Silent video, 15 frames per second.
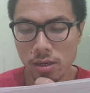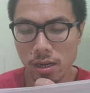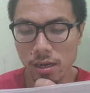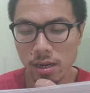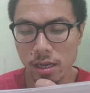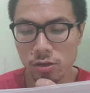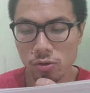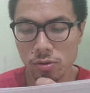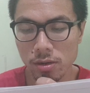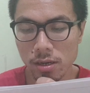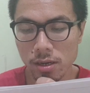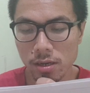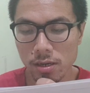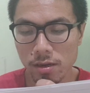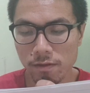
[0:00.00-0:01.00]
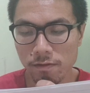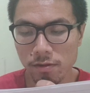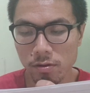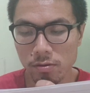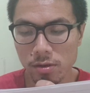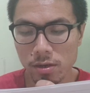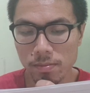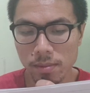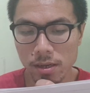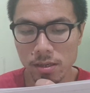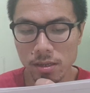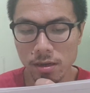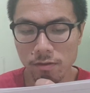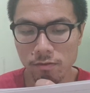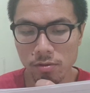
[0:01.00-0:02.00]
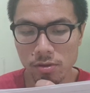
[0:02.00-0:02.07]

I naturally devoted myself